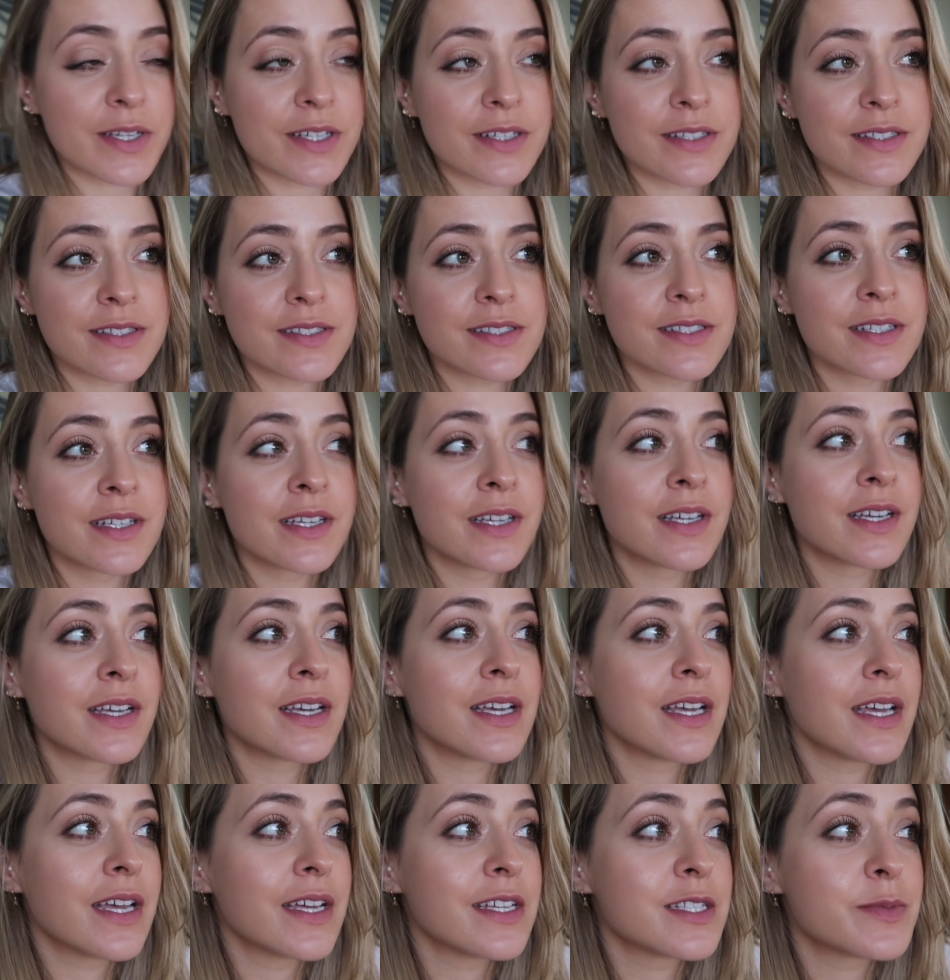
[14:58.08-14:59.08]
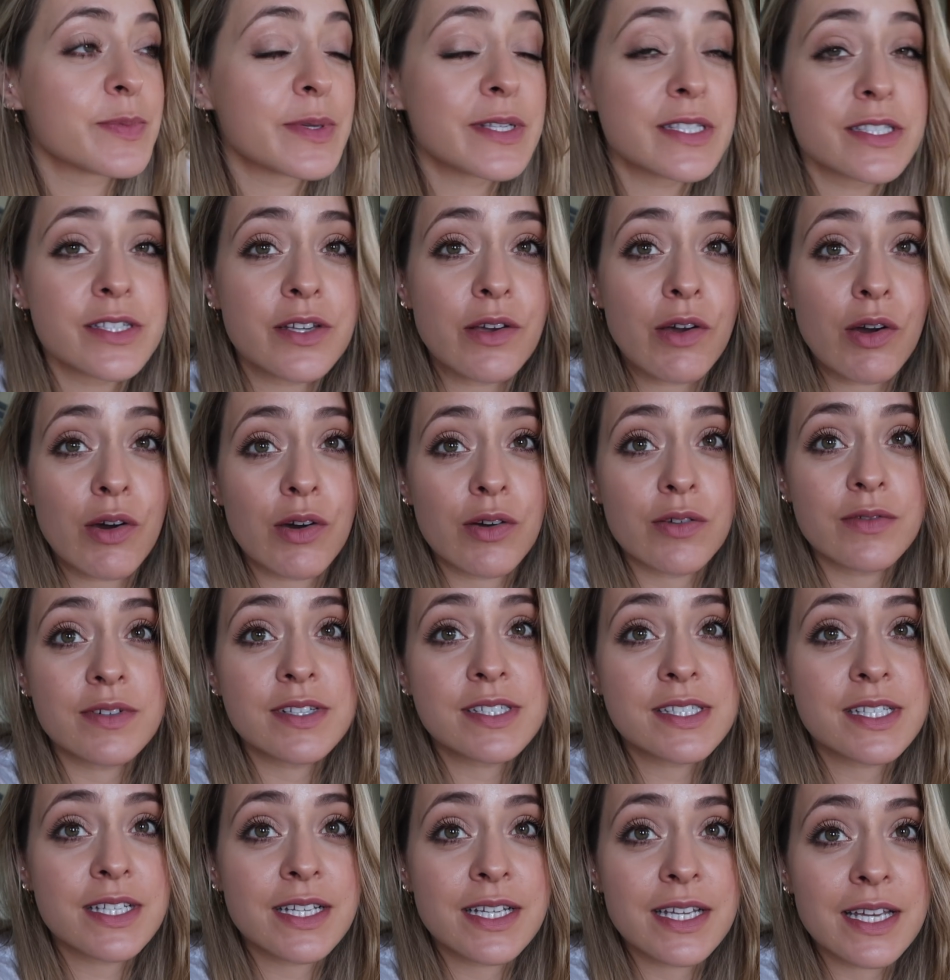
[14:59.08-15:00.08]
because it's been so hot
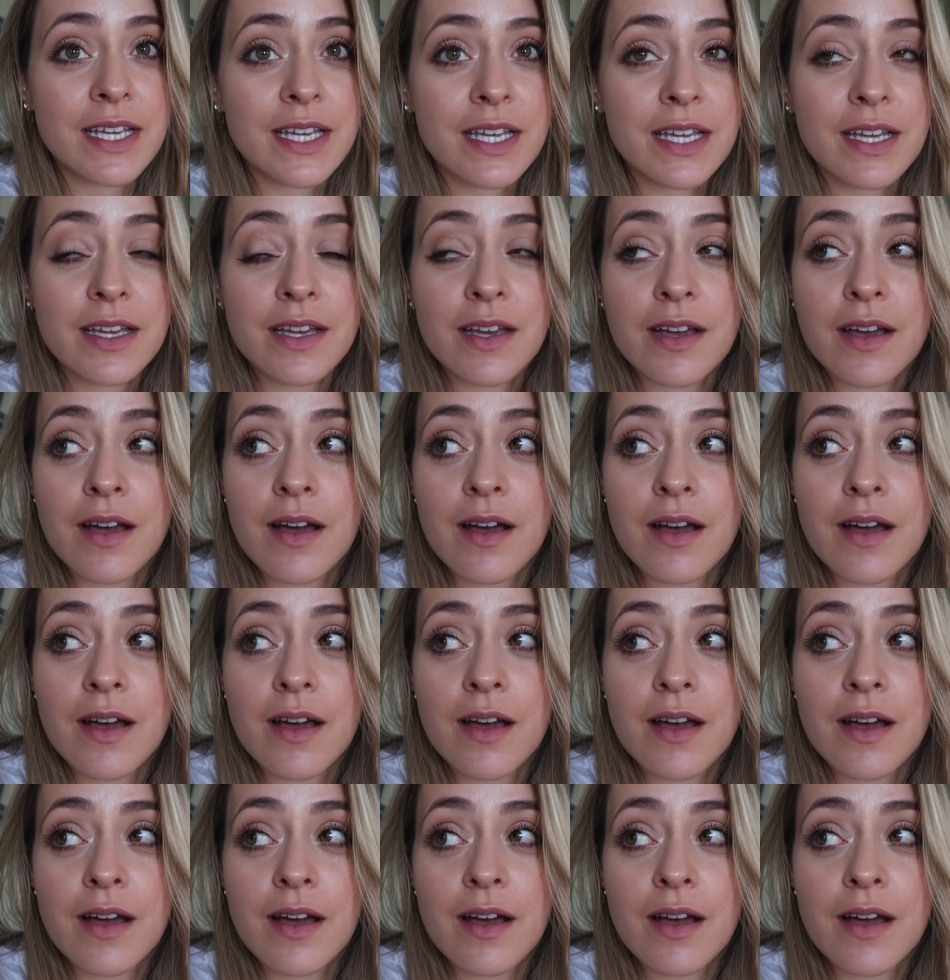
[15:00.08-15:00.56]
recently.